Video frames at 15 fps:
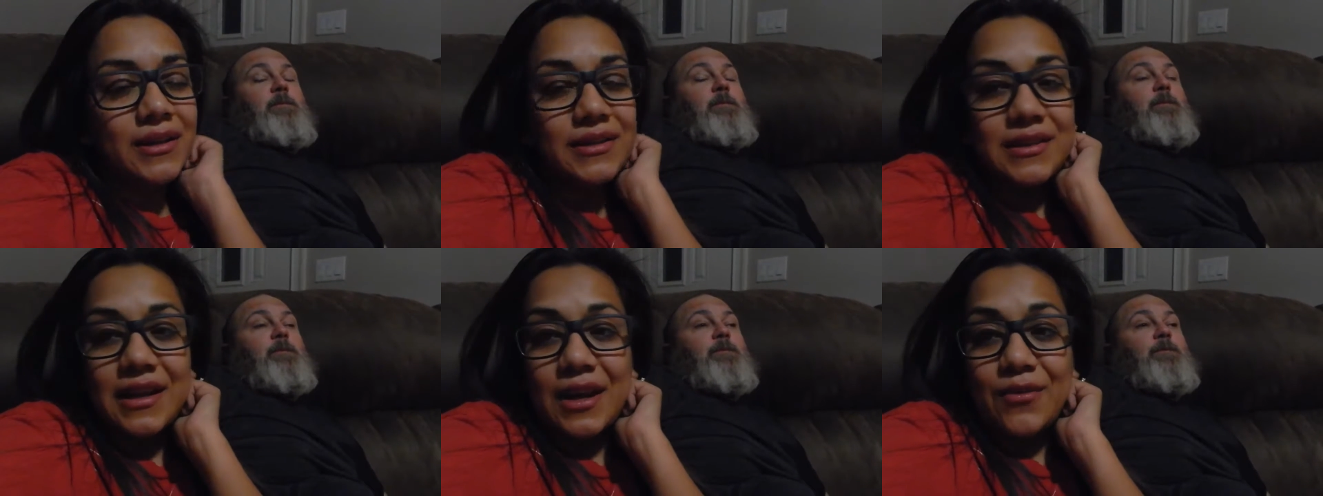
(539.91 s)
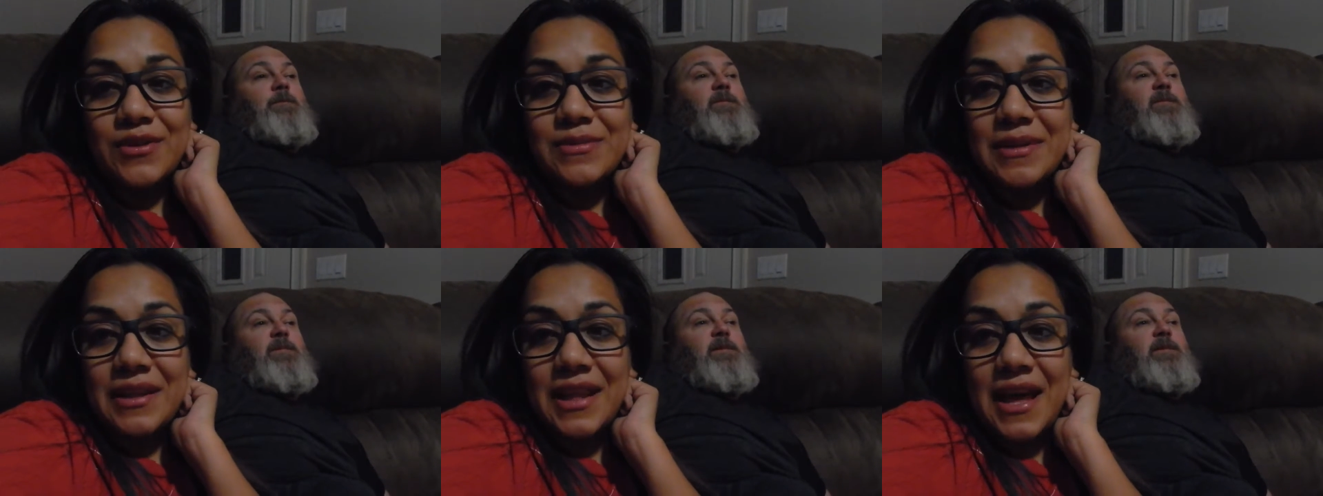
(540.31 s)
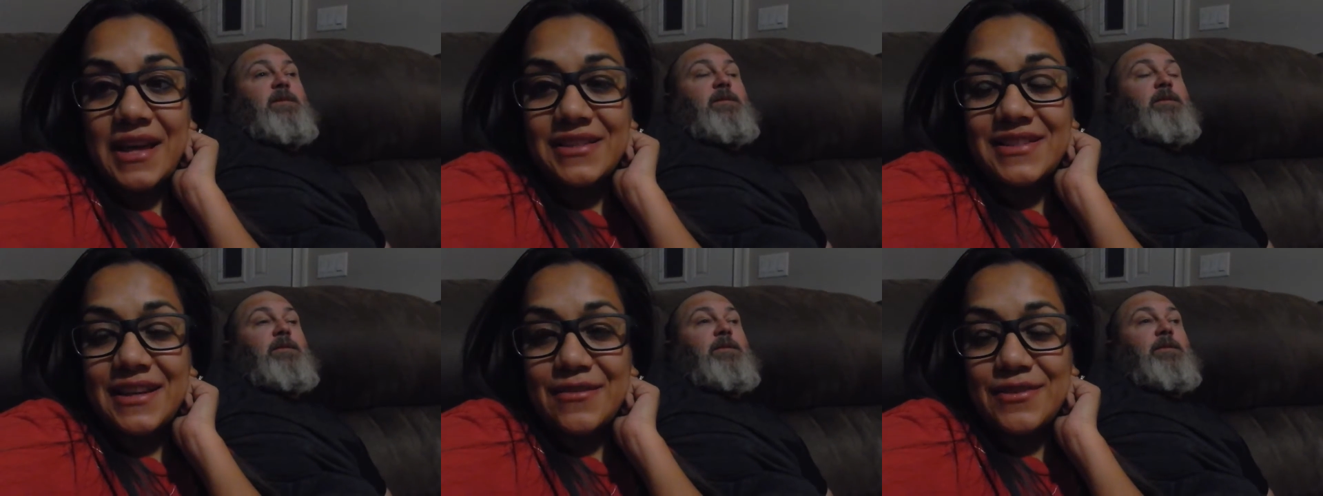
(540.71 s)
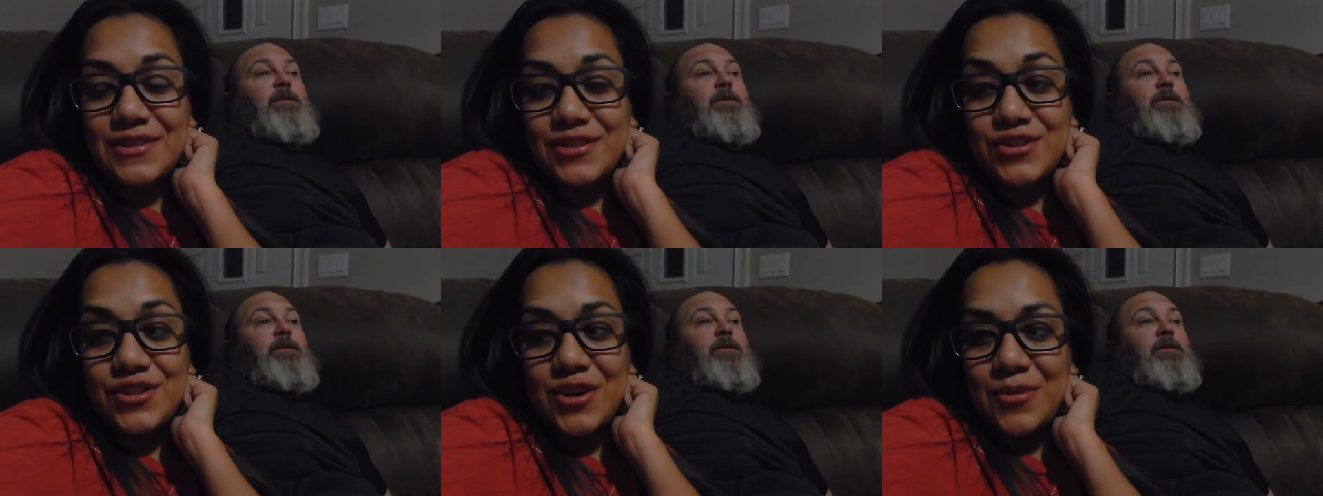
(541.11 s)
Speaker 1: today was my last day. It was
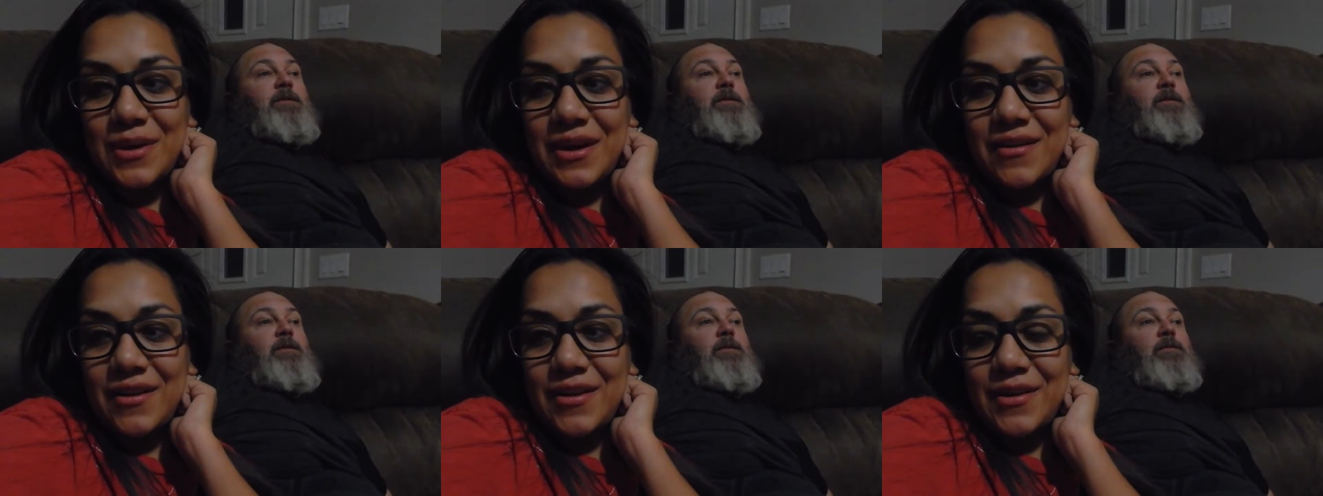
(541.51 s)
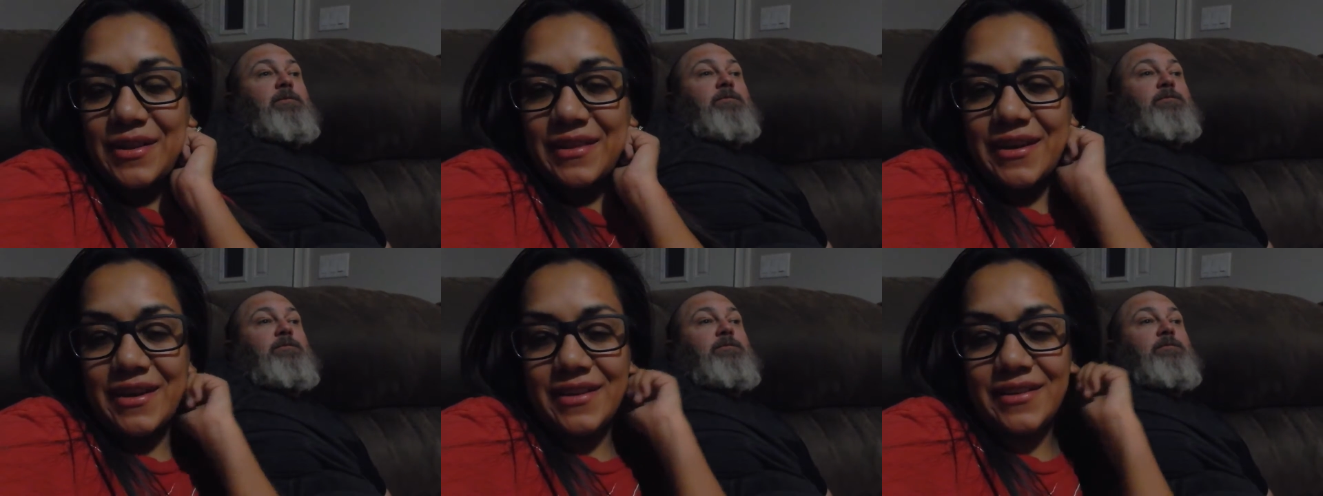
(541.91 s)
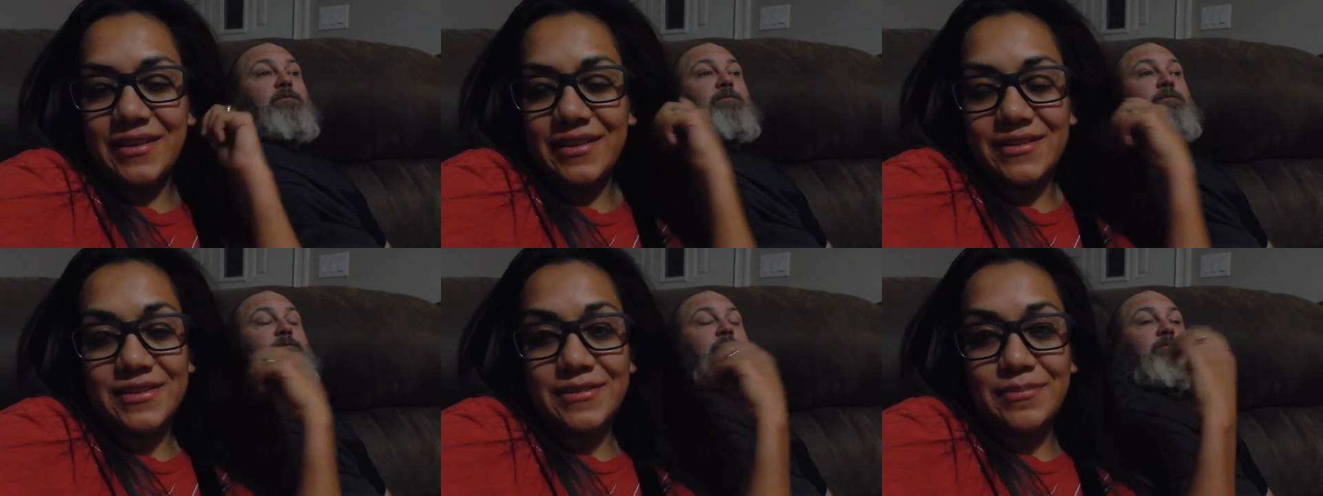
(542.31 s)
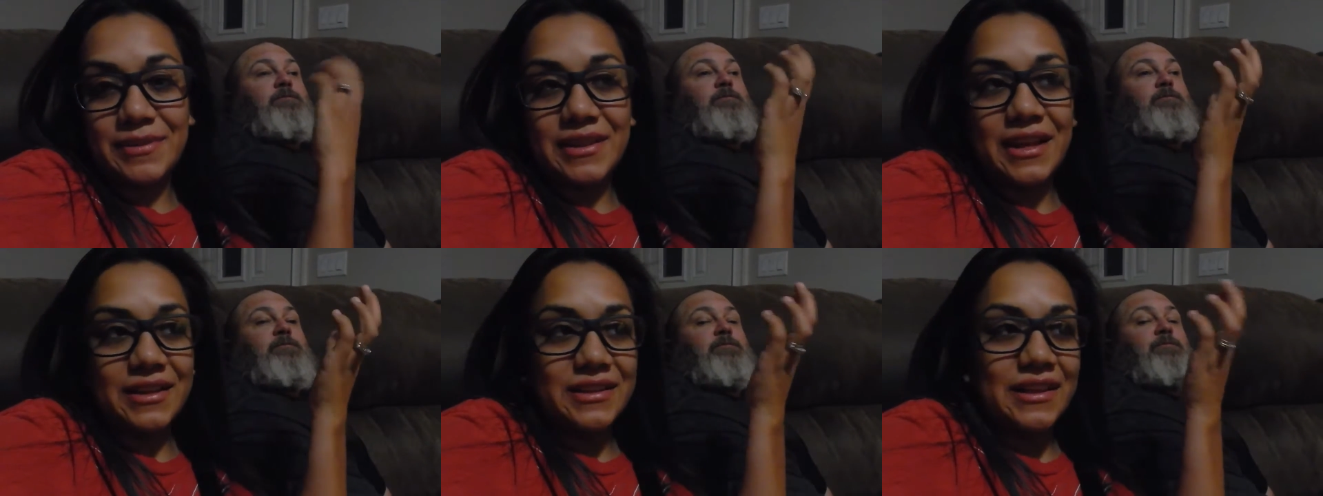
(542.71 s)
just so weird knowing that I'd be
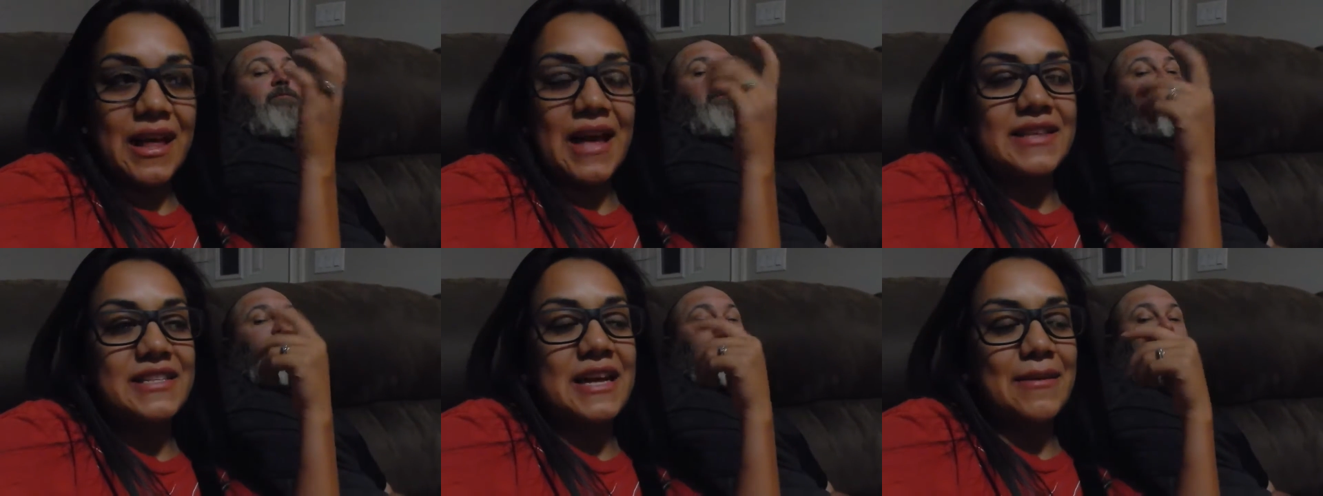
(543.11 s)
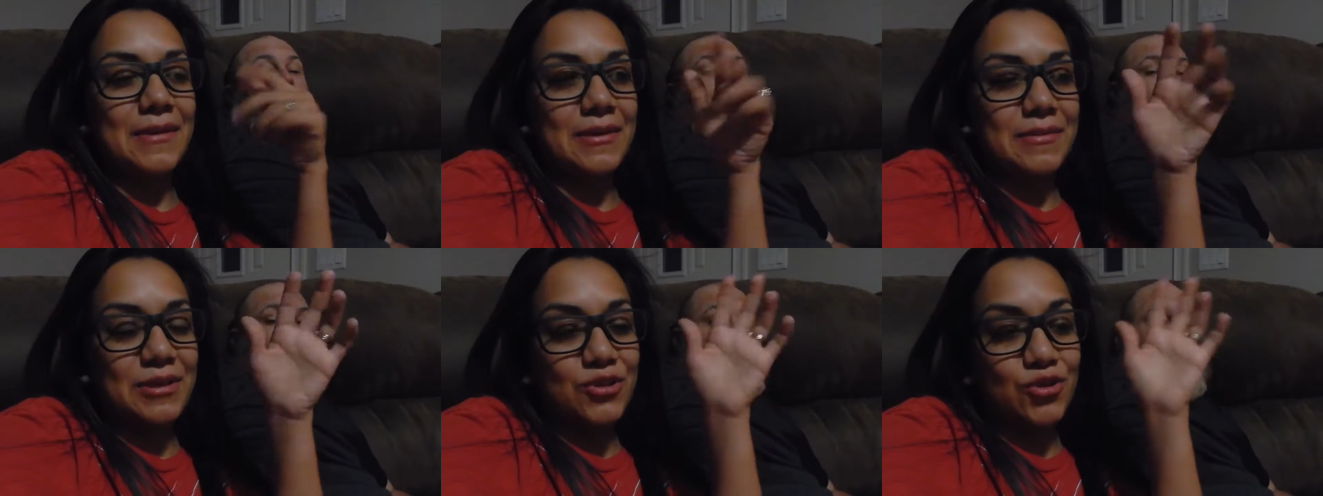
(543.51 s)
like the last time I'd be